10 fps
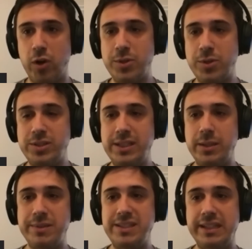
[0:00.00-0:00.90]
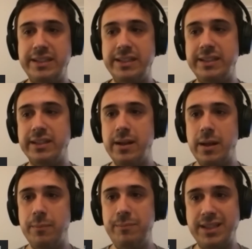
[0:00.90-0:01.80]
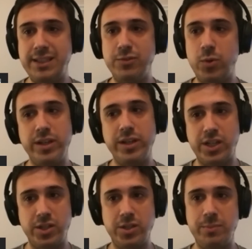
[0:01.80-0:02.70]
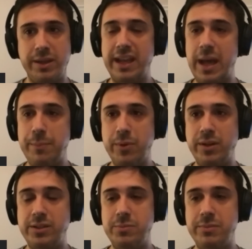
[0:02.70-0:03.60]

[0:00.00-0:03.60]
you still basically need massive coordination to make it happen, and